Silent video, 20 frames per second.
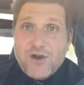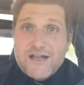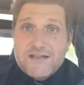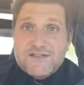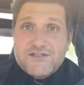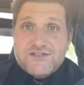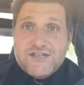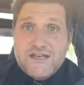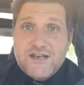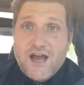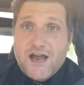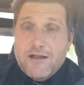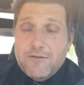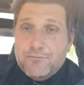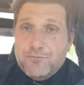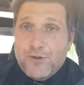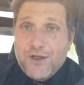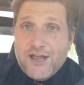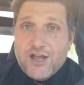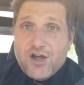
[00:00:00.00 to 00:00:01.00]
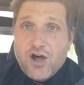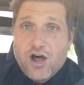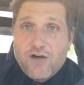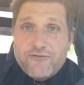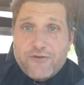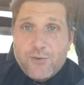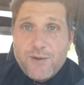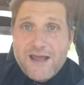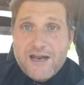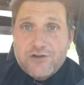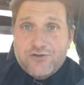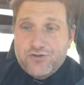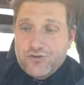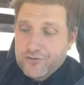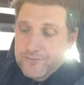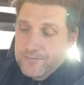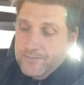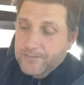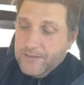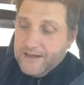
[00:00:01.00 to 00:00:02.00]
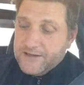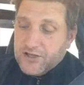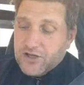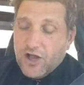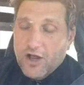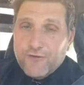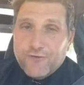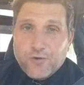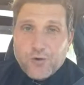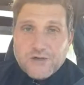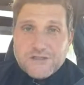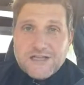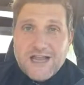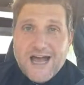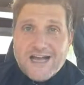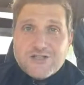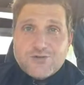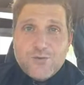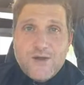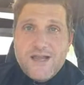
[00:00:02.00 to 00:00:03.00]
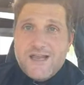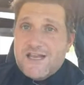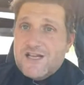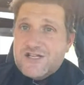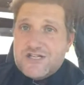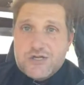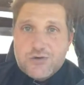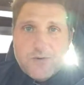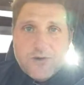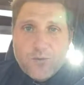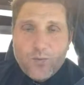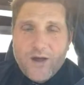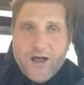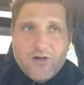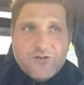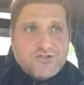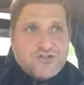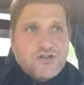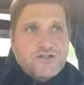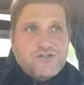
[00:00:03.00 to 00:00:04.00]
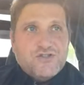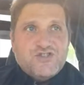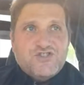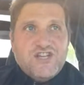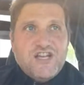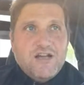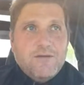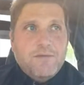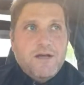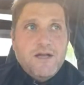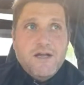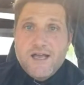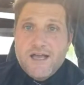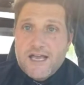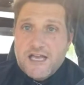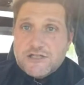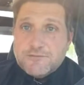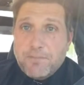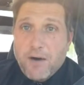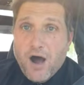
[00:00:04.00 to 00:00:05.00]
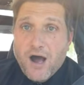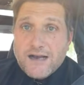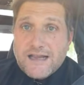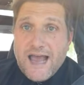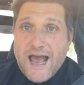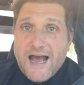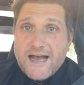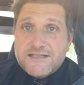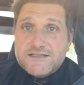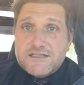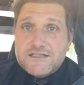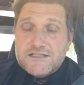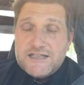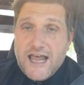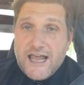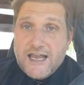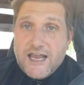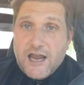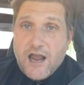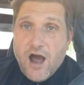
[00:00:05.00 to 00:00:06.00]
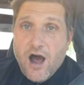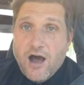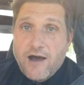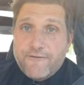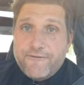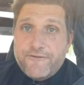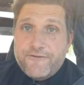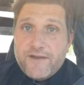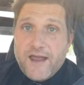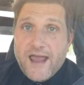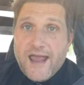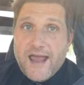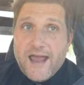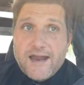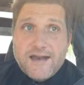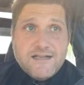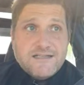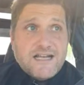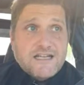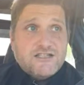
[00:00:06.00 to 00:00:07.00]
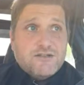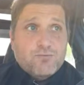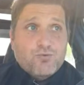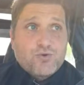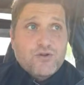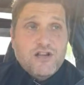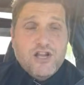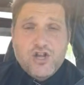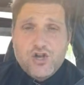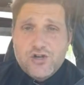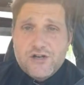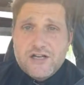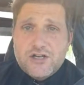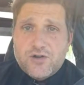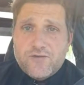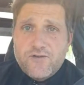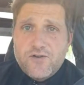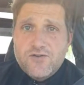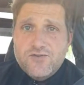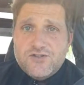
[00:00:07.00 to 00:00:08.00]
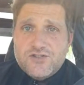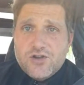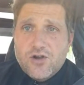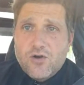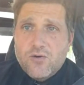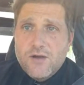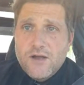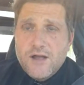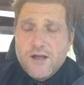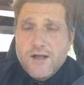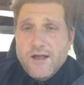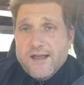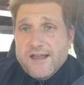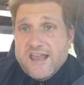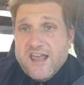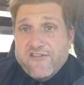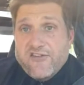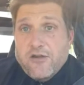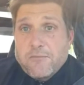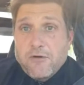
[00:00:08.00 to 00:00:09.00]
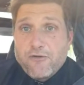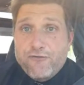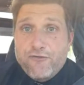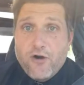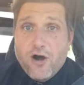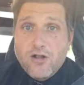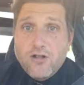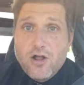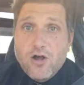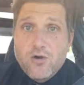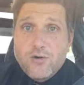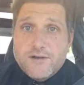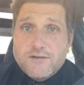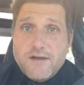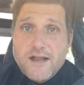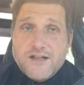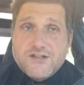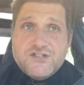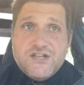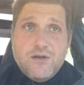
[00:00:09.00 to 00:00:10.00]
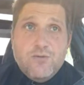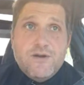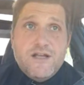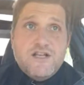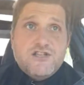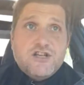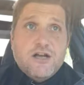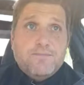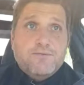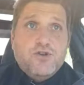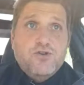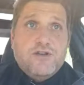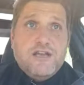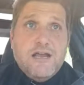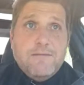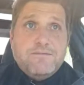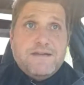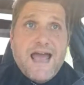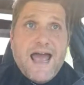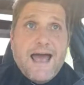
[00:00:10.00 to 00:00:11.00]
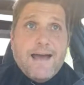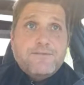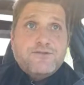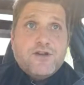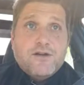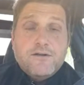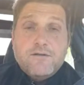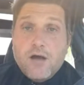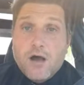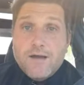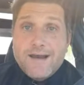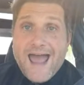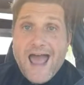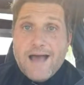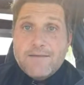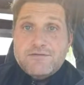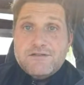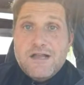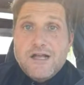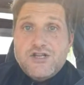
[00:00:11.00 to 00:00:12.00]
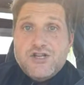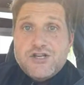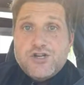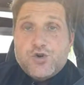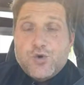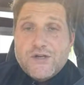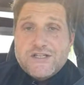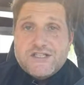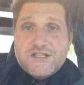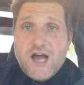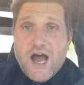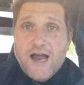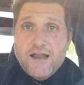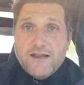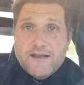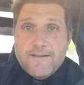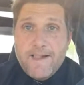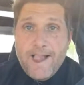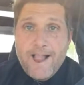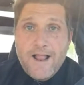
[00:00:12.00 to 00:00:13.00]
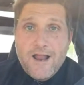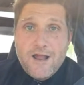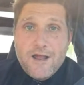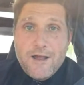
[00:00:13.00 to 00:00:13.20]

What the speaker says: I'm glad to see Nyland playing golf. I ran into him at the golf course last week. He's doing well. It's good to see him. His podcast is taking off, and he's had some really good interviews. So give him a follow and see what he's up to. Keep tabs on Habs legend Chris Nyland.